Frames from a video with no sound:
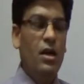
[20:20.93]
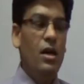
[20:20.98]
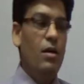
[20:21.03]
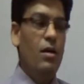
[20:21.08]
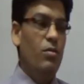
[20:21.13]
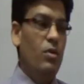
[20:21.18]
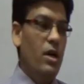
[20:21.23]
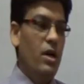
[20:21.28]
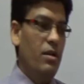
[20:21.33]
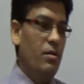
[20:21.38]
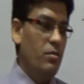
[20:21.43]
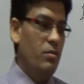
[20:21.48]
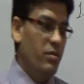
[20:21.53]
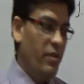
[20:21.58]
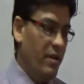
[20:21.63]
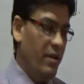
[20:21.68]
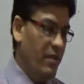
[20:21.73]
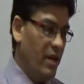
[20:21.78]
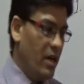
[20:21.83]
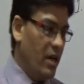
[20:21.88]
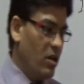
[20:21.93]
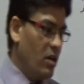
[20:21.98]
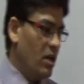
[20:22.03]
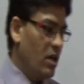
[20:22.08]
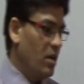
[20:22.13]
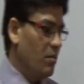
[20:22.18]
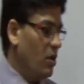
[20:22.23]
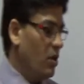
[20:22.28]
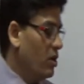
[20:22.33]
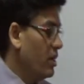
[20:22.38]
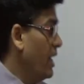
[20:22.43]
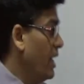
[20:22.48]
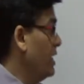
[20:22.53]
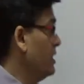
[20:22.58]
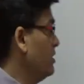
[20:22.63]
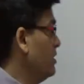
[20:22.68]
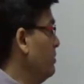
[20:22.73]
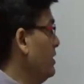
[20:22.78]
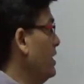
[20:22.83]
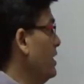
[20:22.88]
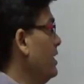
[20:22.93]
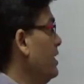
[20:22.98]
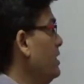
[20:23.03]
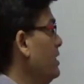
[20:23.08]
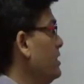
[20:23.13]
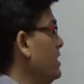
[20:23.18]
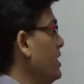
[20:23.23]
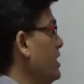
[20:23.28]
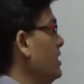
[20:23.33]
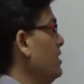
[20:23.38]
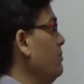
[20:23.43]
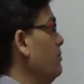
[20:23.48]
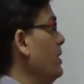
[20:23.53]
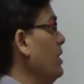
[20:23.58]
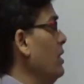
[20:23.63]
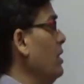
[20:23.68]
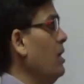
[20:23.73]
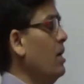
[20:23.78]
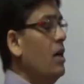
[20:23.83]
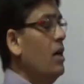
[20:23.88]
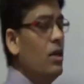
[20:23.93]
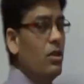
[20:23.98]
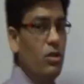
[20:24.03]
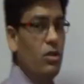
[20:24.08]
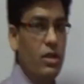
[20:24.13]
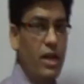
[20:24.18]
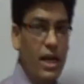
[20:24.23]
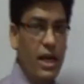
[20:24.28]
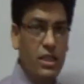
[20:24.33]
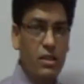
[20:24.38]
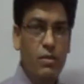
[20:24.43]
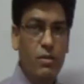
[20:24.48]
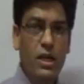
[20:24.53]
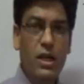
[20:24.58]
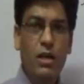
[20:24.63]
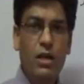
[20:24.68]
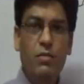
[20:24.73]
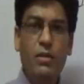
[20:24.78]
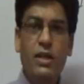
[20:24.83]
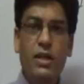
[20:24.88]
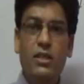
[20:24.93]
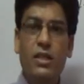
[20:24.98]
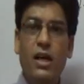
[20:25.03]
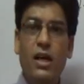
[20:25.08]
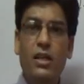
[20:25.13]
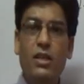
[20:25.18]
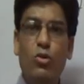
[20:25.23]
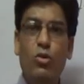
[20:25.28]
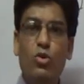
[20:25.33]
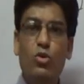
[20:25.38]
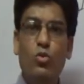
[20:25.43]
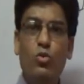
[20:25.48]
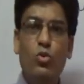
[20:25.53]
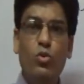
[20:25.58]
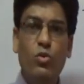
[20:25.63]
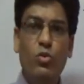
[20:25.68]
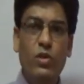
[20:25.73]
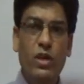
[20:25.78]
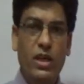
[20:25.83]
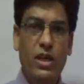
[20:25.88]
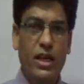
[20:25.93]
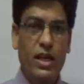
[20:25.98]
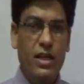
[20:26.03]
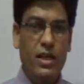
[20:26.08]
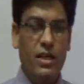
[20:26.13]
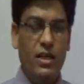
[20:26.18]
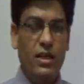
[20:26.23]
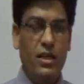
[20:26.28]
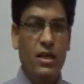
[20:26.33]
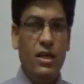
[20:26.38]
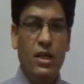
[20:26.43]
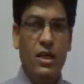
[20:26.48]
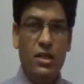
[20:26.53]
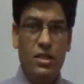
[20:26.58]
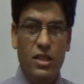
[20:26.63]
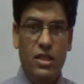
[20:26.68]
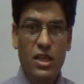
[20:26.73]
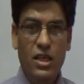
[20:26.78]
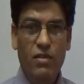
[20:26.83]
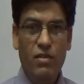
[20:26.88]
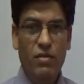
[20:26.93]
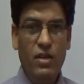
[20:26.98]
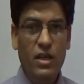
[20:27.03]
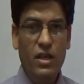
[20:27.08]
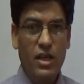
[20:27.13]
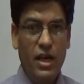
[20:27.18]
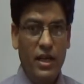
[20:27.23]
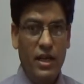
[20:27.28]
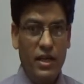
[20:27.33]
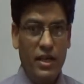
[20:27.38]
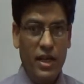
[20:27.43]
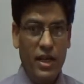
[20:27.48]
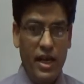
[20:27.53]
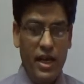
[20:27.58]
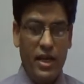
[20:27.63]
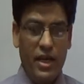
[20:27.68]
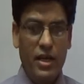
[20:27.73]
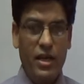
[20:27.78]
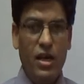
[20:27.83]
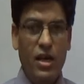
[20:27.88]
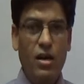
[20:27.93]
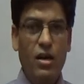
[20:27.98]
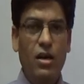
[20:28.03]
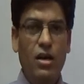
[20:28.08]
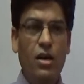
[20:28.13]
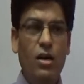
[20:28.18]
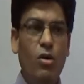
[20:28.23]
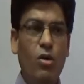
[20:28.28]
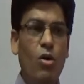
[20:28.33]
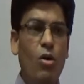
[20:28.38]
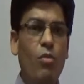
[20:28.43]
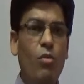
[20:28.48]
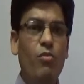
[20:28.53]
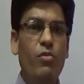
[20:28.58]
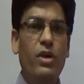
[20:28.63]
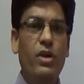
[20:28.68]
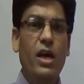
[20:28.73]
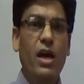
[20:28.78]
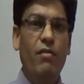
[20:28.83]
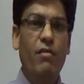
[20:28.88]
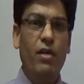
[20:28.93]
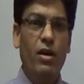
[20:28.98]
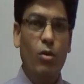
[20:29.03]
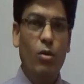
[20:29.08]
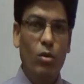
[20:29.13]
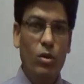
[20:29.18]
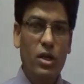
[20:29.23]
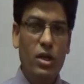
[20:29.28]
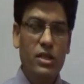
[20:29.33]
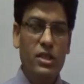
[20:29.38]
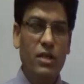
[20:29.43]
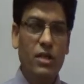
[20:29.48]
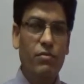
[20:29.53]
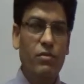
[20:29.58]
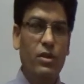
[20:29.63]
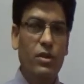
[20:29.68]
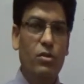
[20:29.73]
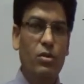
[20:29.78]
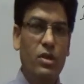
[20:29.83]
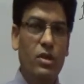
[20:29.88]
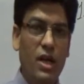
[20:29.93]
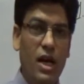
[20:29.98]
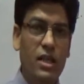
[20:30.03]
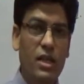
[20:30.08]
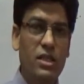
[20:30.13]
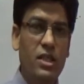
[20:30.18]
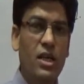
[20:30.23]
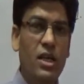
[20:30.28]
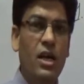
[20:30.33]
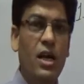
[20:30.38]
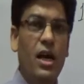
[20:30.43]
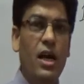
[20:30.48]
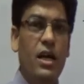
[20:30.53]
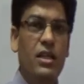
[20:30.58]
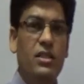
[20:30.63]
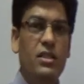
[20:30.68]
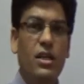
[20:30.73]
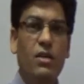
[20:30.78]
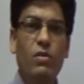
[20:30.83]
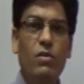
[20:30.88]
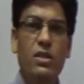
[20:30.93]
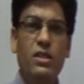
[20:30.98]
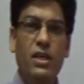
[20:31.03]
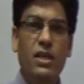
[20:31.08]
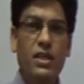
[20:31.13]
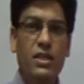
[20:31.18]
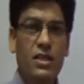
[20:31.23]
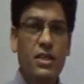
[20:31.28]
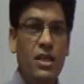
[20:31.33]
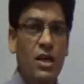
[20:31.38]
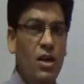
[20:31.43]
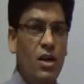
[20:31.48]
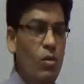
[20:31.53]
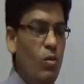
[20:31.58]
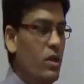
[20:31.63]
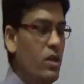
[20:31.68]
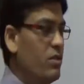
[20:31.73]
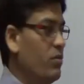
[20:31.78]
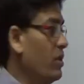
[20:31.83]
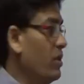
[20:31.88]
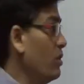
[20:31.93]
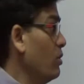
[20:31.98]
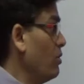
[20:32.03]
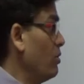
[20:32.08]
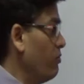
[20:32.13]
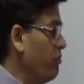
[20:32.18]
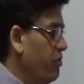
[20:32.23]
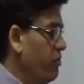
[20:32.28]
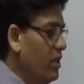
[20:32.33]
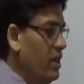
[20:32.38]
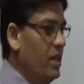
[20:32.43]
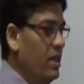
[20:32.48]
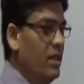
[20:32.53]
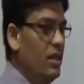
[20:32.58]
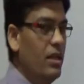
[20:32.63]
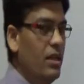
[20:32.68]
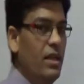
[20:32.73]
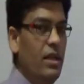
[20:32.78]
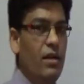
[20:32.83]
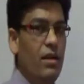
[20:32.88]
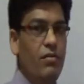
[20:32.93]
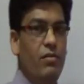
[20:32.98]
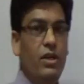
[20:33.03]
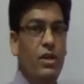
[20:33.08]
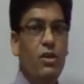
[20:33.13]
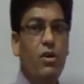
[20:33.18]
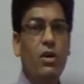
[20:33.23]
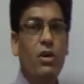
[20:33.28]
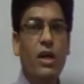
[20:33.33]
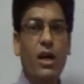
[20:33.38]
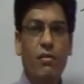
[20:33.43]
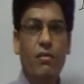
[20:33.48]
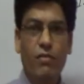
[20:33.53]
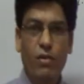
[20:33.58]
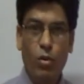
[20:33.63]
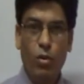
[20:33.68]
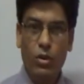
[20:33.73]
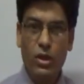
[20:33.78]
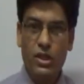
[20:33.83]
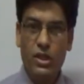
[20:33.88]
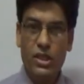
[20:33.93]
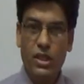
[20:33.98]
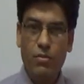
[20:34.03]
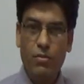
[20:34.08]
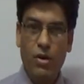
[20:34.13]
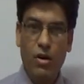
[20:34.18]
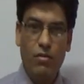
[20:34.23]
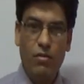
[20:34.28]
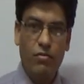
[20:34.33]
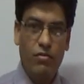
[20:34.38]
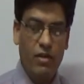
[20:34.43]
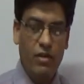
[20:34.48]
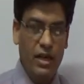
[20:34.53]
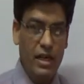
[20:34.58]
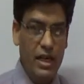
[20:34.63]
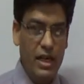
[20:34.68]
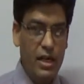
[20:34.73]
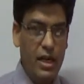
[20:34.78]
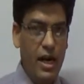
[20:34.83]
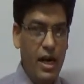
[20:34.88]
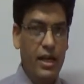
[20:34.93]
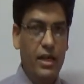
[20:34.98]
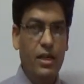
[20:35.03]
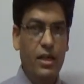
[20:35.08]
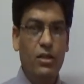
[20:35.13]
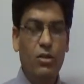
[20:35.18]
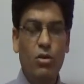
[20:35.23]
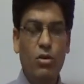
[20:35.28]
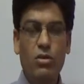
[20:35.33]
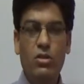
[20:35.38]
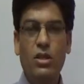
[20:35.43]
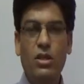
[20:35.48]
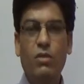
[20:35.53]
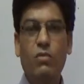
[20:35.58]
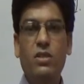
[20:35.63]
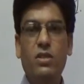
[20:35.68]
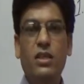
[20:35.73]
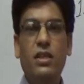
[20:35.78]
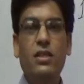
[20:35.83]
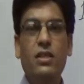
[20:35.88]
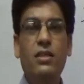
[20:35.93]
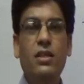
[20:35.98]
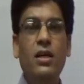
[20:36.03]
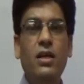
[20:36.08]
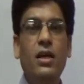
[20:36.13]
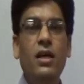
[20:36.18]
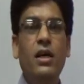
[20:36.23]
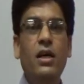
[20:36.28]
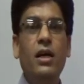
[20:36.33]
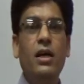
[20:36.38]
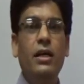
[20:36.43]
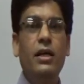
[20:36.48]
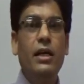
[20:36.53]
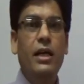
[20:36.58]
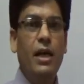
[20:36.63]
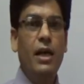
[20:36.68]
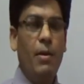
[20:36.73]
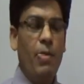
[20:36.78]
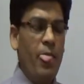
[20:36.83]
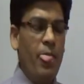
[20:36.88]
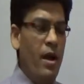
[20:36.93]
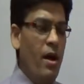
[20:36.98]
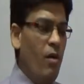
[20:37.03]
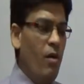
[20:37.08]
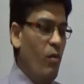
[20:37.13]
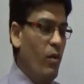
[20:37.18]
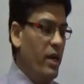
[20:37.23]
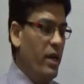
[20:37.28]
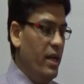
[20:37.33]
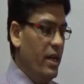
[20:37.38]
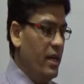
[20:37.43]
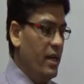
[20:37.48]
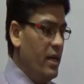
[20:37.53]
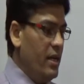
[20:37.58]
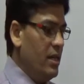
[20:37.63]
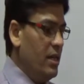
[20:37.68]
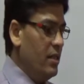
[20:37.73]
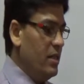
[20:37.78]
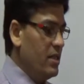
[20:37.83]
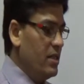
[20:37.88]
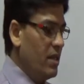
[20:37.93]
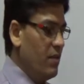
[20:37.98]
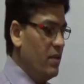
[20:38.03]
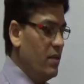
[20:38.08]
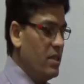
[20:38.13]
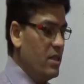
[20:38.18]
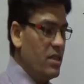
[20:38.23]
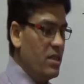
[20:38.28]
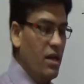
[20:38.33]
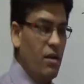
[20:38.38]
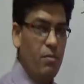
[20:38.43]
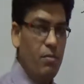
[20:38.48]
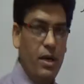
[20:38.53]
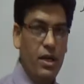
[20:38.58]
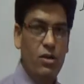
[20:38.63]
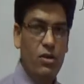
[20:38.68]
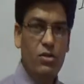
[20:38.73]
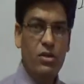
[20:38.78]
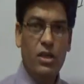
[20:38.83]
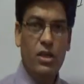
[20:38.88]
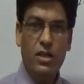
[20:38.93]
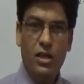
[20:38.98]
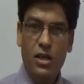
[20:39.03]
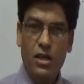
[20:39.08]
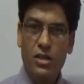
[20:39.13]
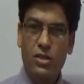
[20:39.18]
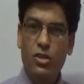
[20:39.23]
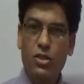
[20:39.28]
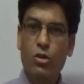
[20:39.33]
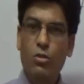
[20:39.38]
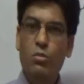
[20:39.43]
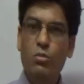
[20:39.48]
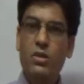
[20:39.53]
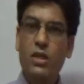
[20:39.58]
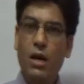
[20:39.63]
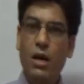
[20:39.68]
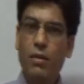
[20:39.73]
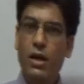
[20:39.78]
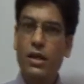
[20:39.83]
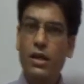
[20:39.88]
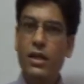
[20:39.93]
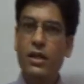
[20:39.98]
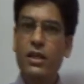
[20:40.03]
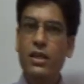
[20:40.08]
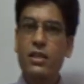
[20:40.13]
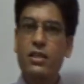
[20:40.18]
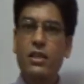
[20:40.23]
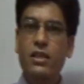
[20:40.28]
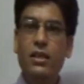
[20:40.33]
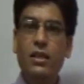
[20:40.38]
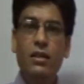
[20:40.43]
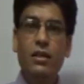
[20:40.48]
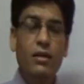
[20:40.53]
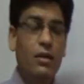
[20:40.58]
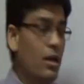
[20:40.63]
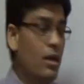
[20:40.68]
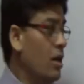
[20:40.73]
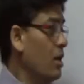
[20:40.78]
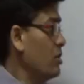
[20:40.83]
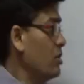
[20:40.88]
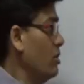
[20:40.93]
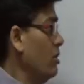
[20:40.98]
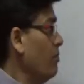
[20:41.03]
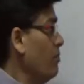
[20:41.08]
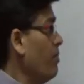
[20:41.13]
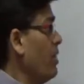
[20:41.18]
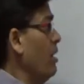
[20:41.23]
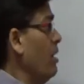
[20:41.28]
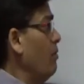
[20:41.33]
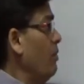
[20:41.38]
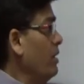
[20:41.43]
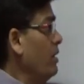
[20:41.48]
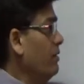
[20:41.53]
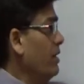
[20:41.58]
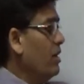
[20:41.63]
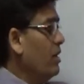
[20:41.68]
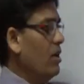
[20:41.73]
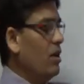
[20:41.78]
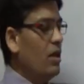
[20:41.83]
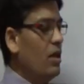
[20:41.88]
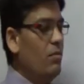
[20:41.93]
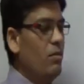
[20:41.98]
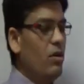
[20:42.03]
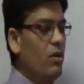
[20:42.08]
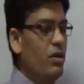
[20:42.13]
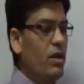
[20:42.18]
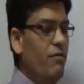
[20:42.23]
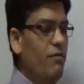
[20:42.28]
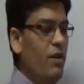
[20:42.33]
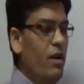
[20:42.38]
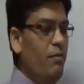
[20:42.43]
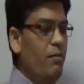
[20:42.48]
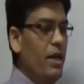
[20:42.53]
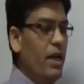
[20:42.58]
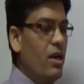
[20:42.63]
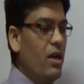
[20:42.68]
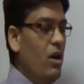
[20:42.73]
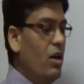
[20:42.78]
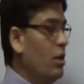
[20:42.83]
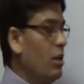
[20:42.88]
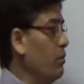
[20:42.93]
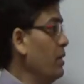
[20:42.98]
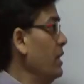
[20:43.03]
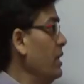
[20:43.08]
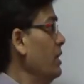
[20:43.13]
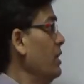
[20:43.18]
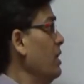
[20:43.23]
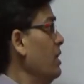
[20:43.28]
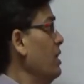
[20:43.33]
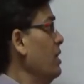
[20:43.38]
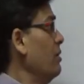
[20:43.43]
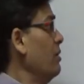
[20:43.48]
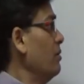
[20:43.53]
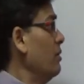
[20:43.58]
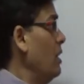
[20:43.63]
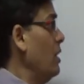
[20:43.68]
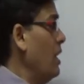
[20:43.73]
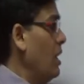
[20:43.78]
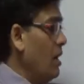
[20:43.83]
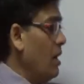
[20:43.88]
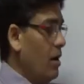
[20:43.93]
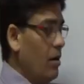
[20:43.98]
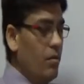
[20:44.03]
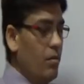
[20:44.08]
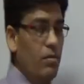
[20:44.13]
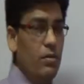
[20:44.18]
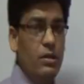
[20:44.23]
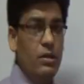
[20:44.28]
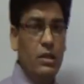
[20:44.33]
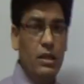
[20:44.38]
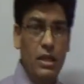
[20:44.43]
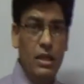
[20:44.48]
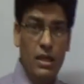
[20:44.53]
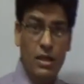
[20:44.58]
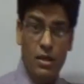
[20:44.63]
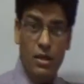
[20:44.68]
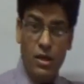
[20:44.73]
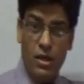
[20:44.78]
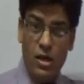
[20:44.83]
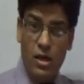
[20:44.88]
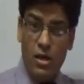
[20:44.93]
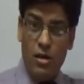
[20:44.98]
When we are talking about tangible and intangible, the tangible elements are those who we can see, we can take home, we have ownership, we could touch, and services which we could feel, we don't have ownership of any kind in those services. Okay. The services are produced and consumed simultaneously. So when we are talking about developed economy, the